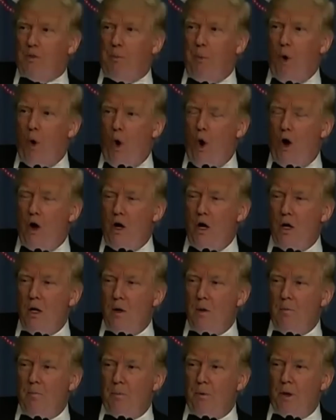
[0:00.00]
was poured.
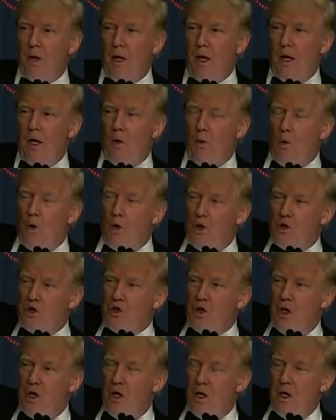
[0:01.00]
It
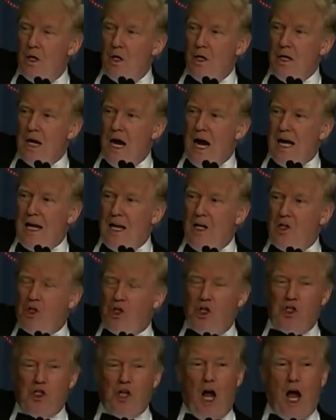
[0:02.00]
was 9
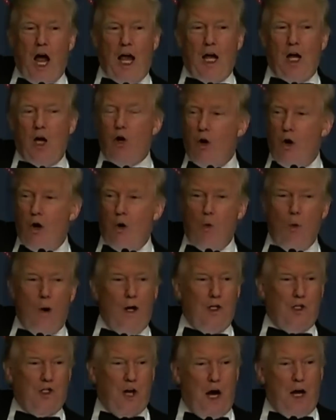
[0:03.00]
inches higher on
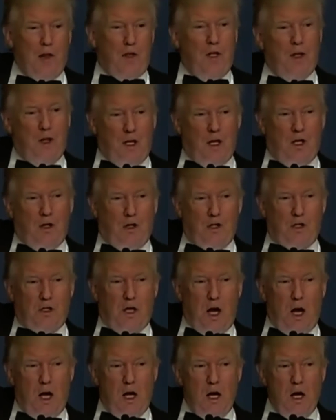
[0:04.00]
one side than the other
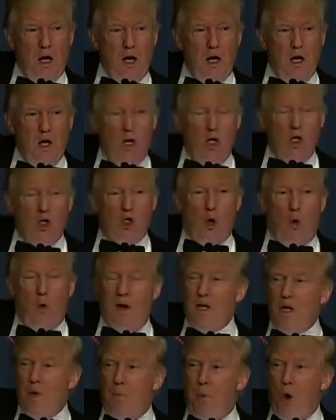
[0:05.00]
side.
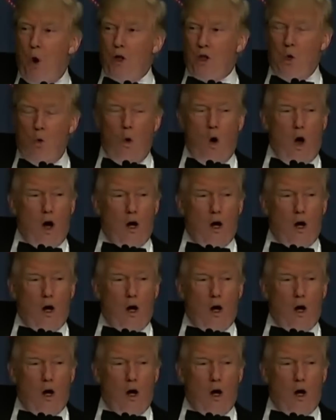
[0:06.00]
So when you poured the